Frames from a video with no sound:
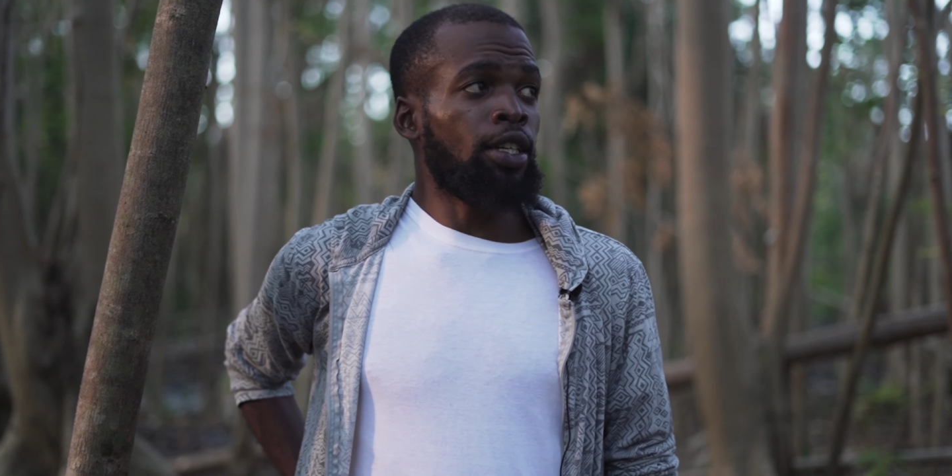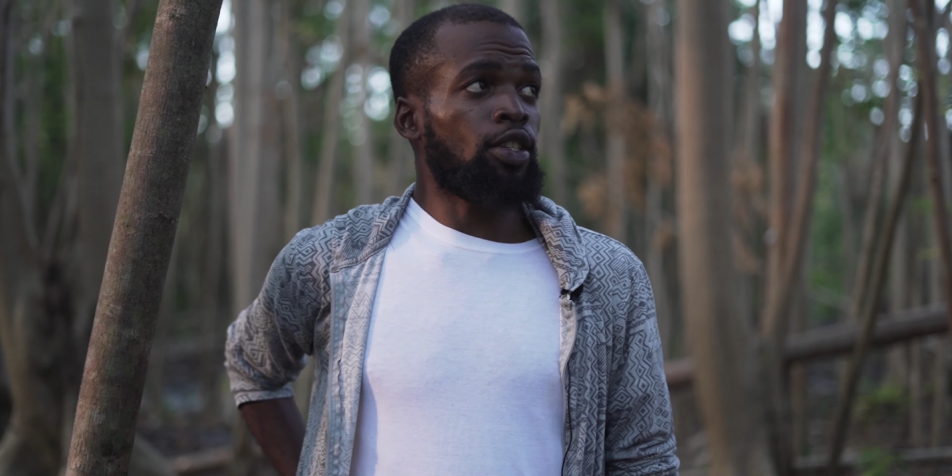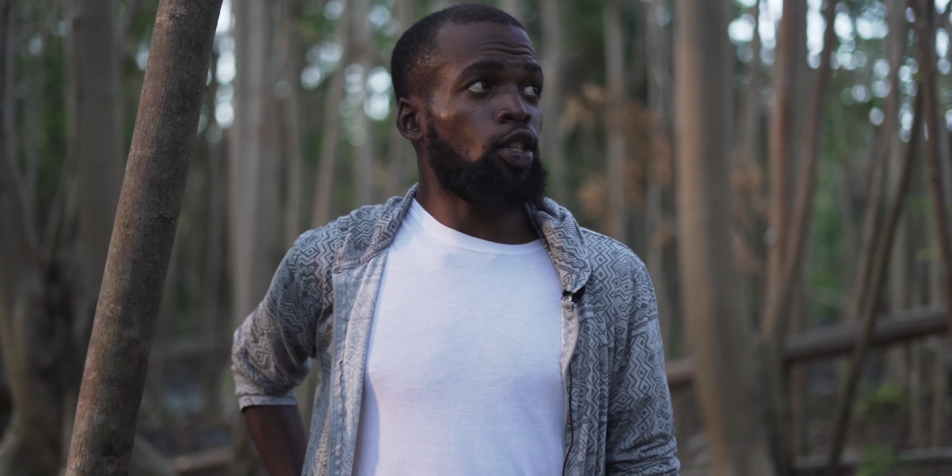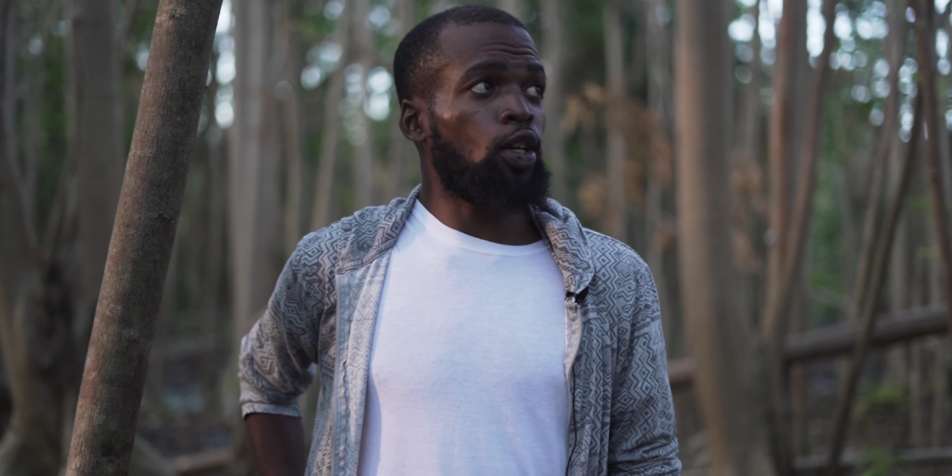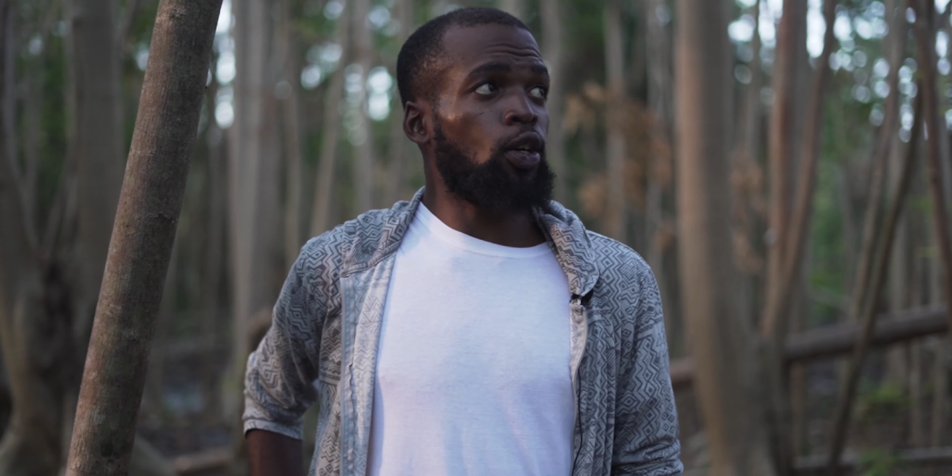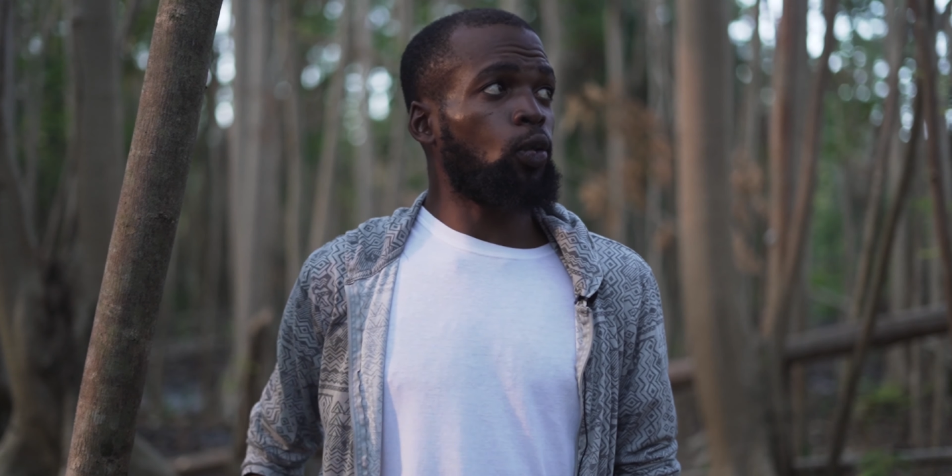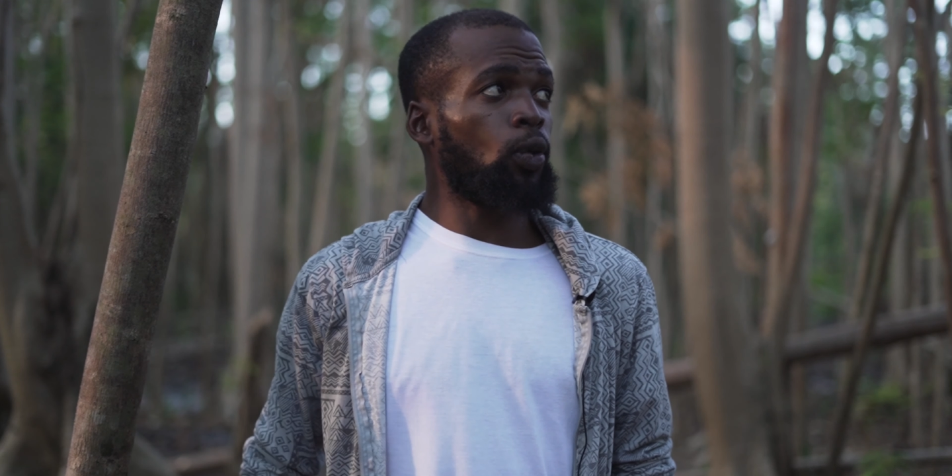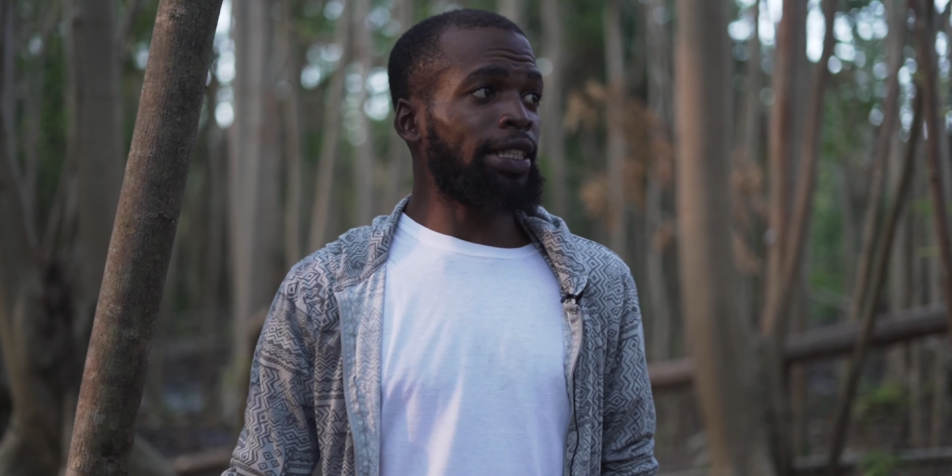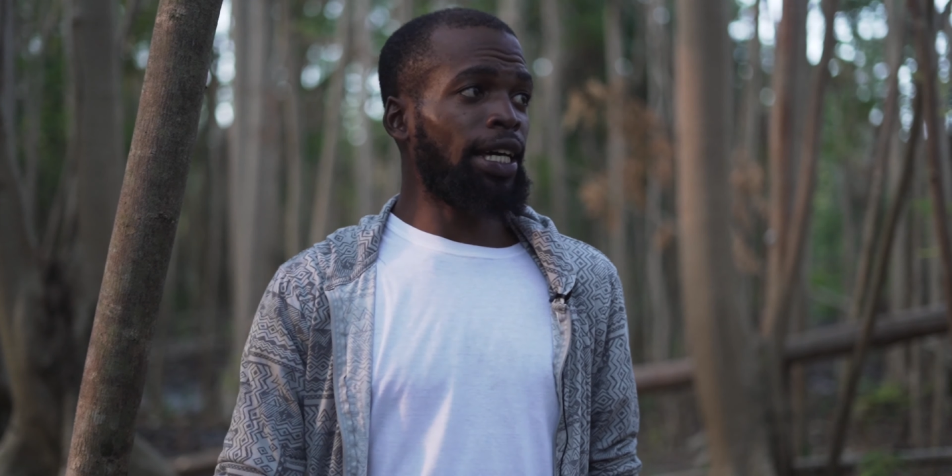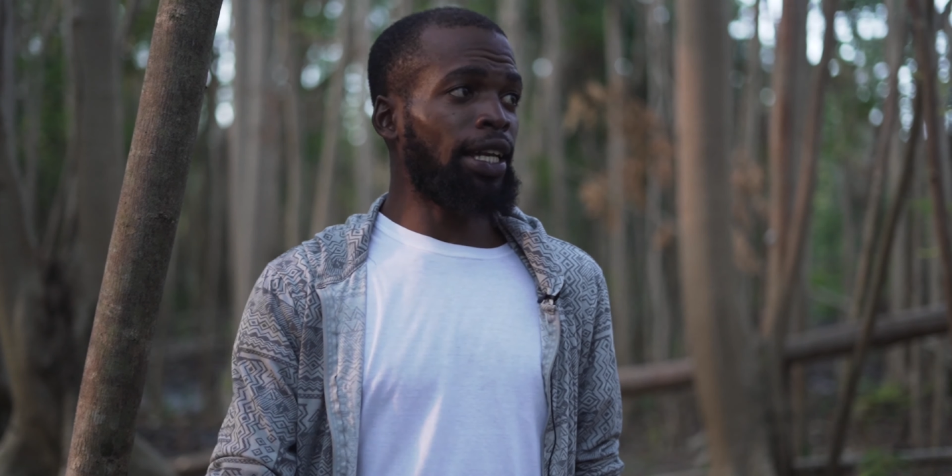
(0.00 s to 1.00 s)
So
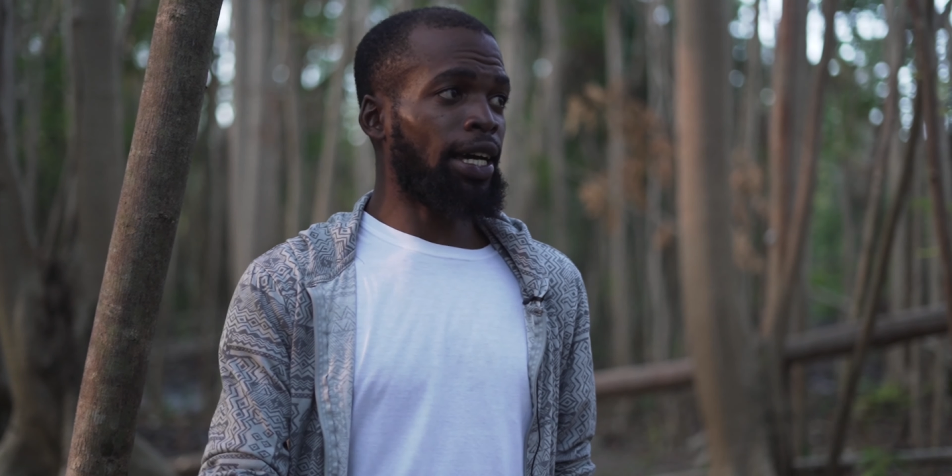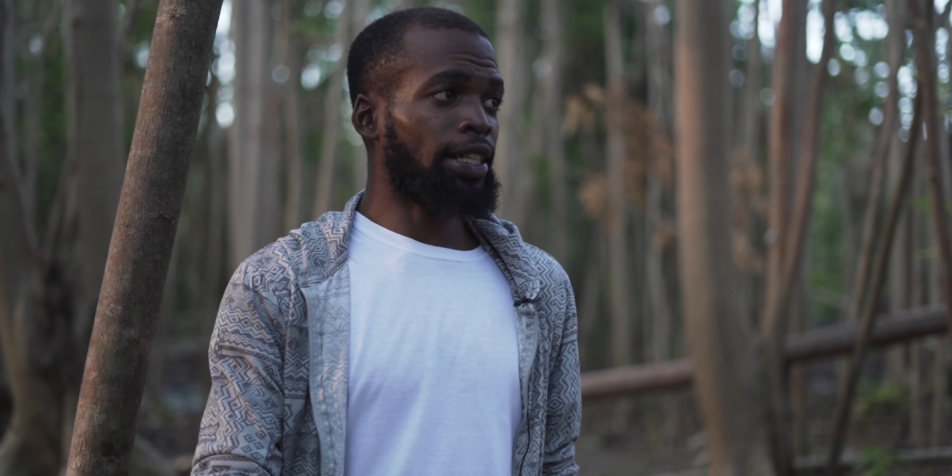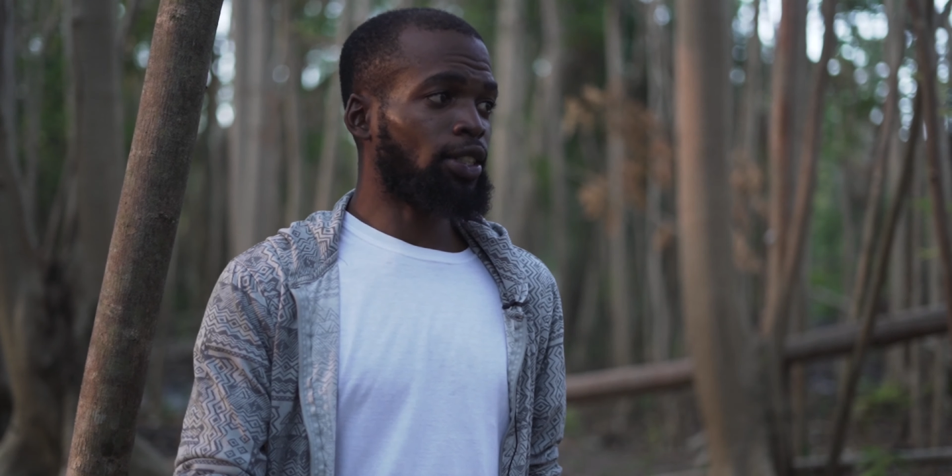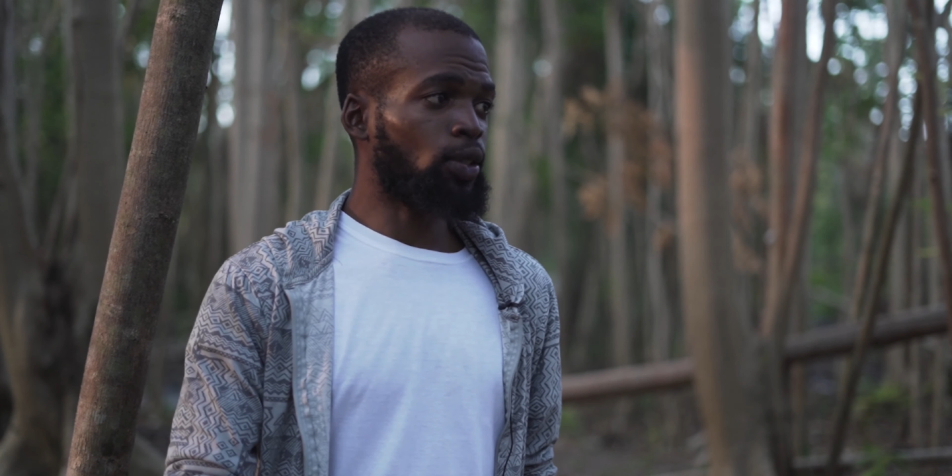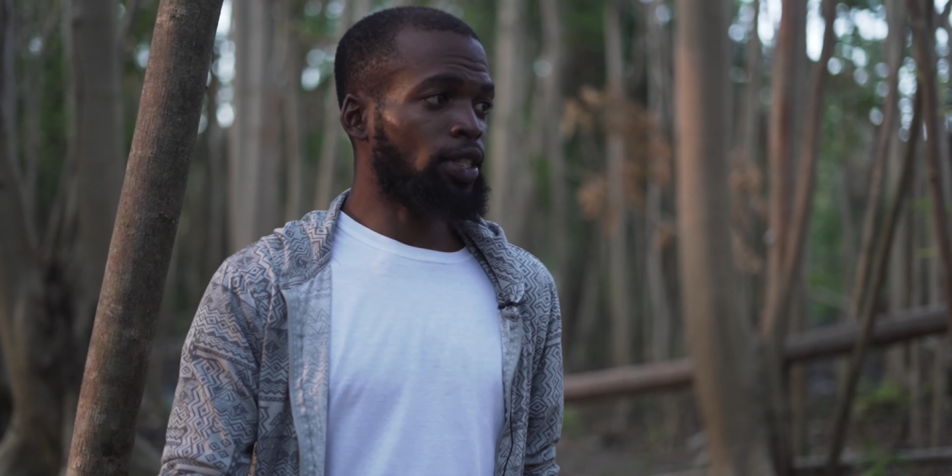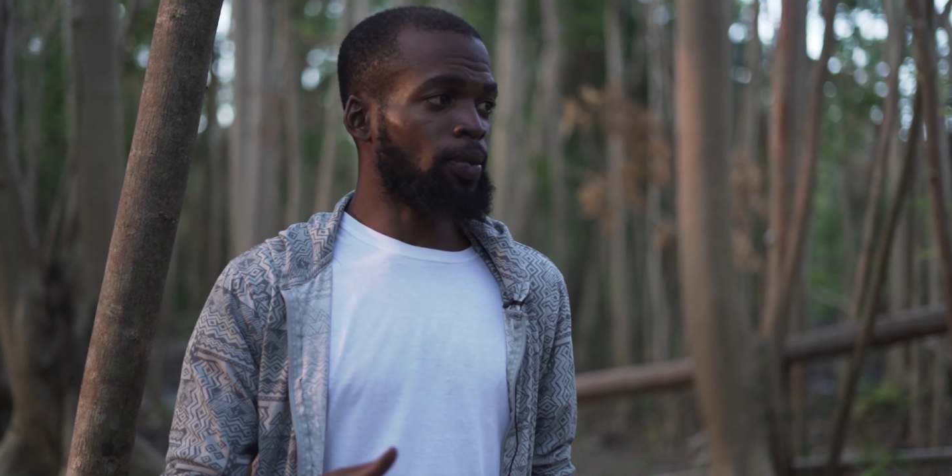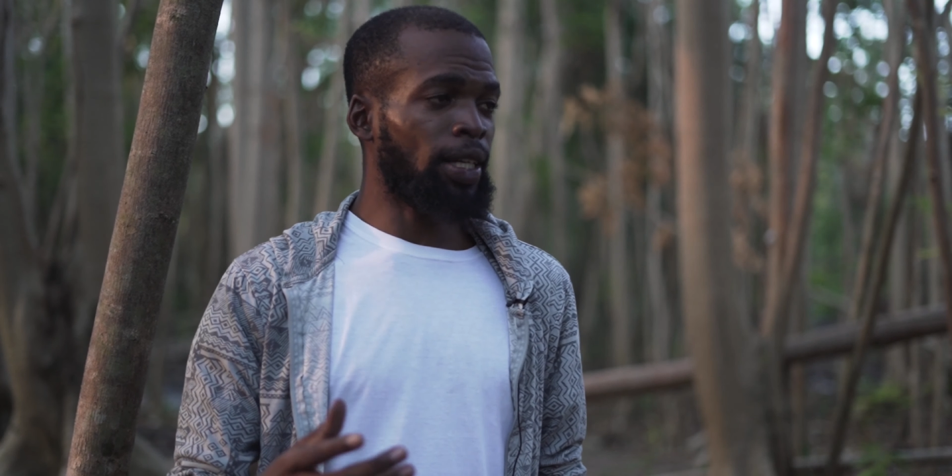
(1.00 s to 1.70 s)
what I like to do is